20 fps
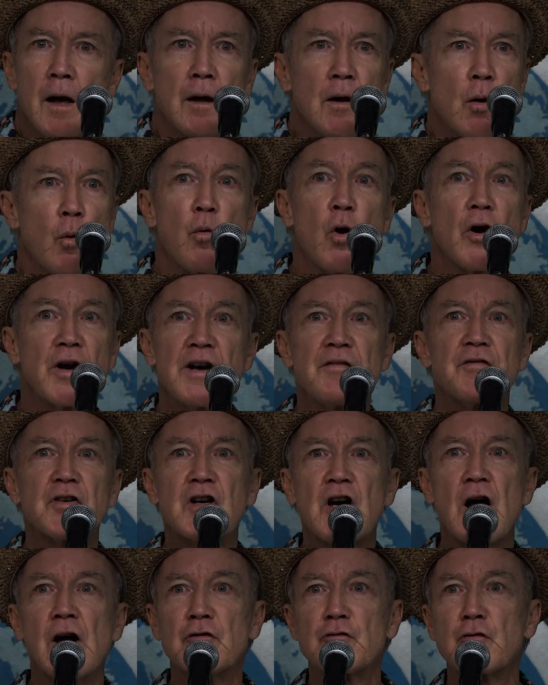And whatever
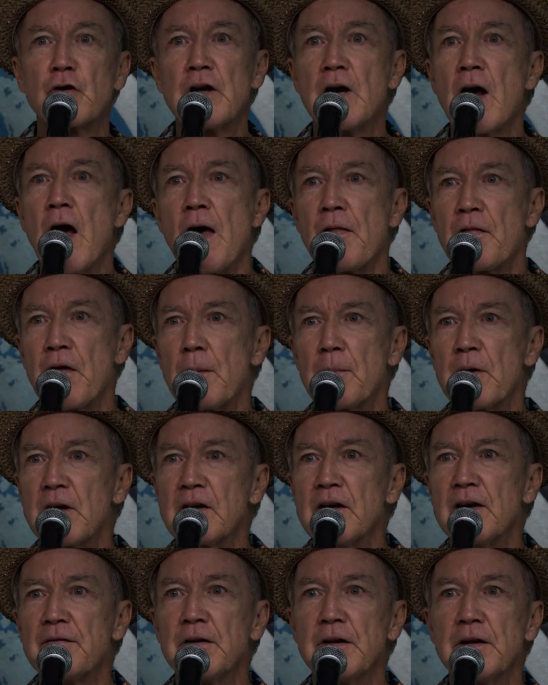country they be
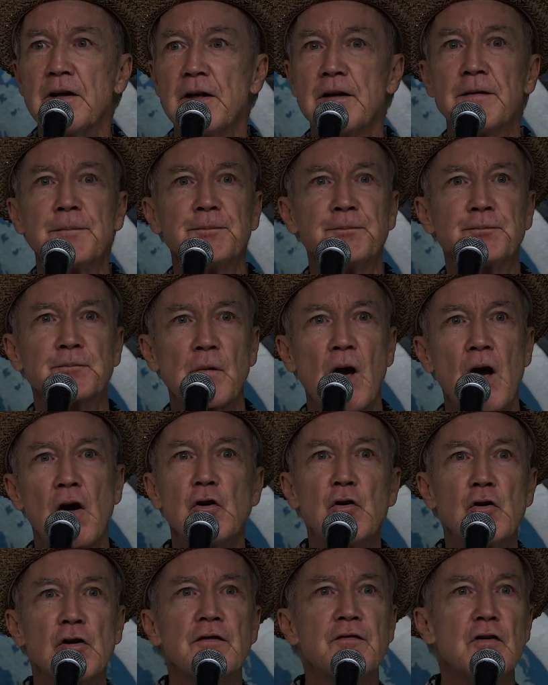living in,
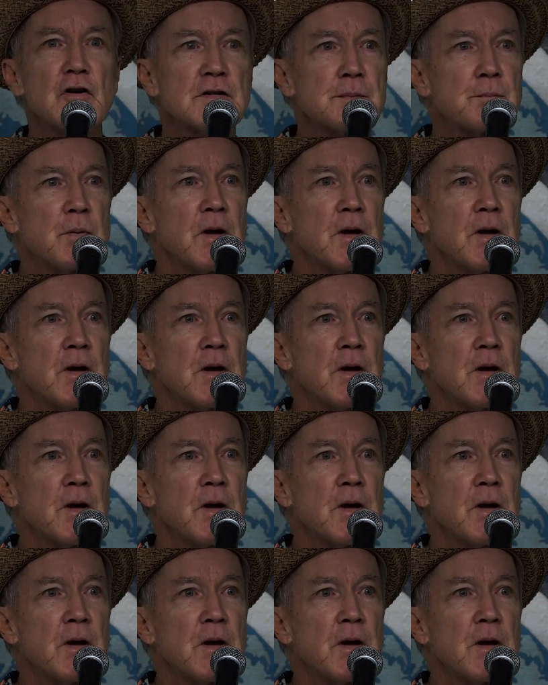universe